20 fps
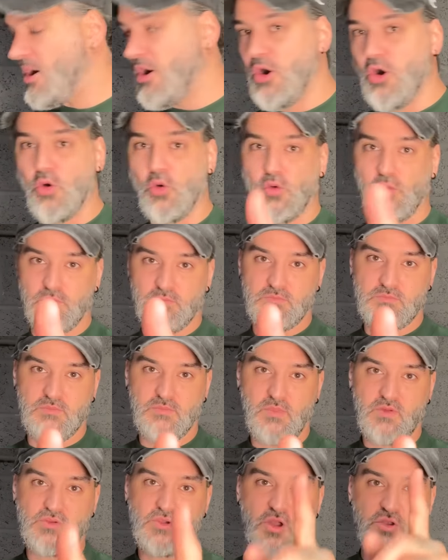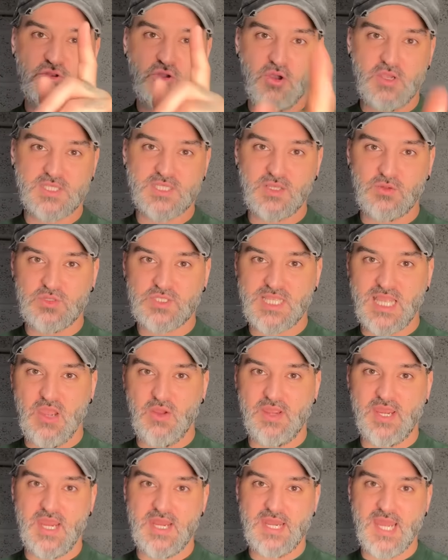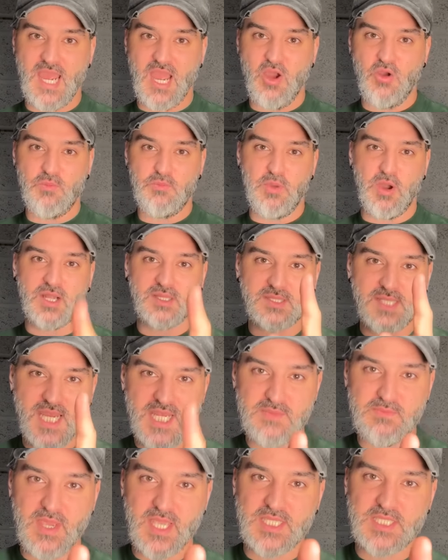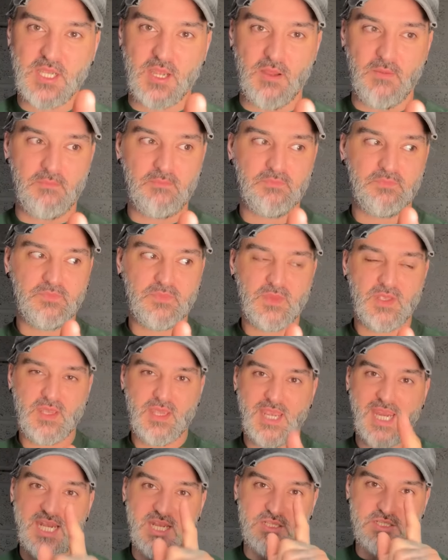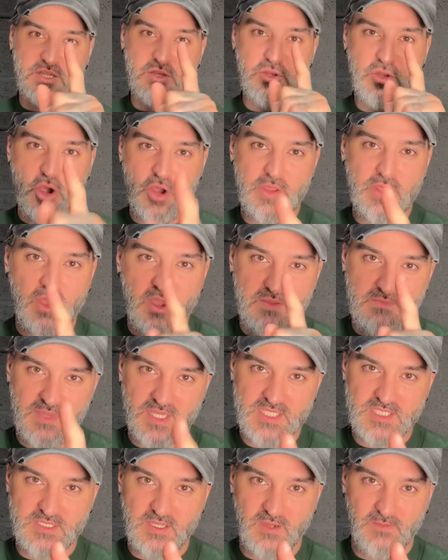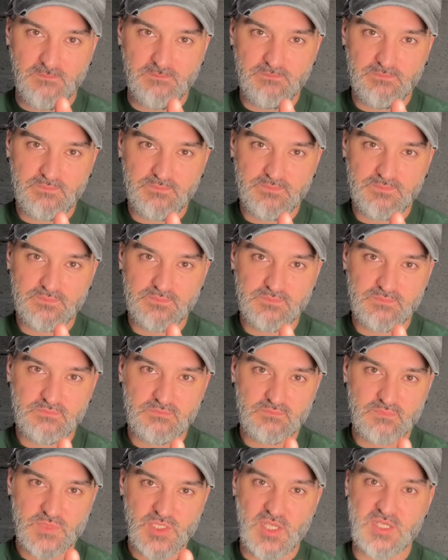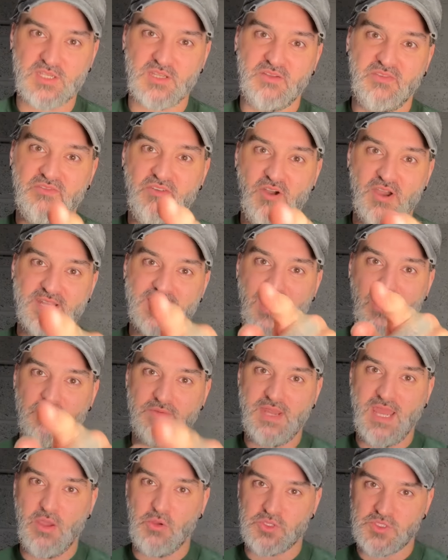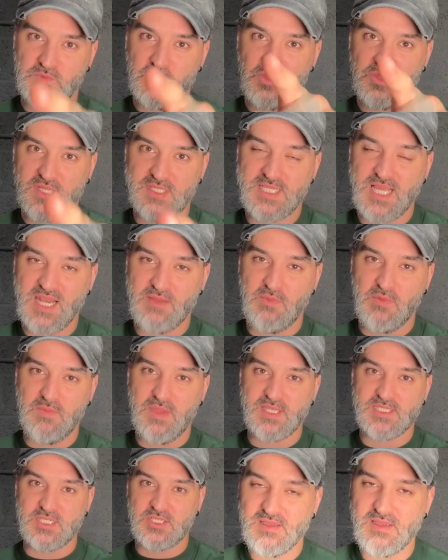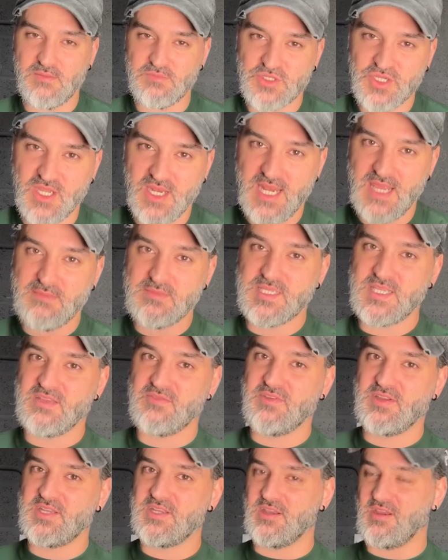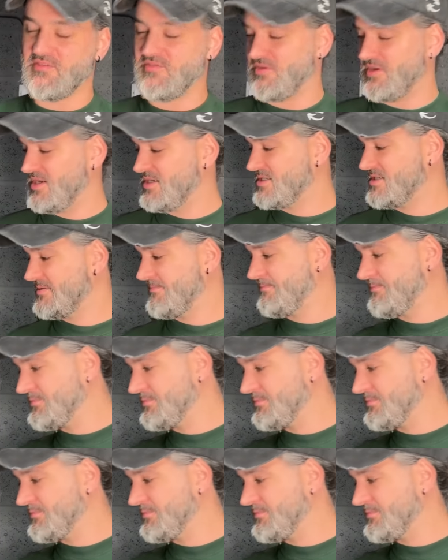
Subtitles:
Oh! I've got a nice little sale here now, but I did mess up. He doesn't know that I messed up, so he's going to find out now, because I'm not going to tell him my message. I'm just going to let him see the video first.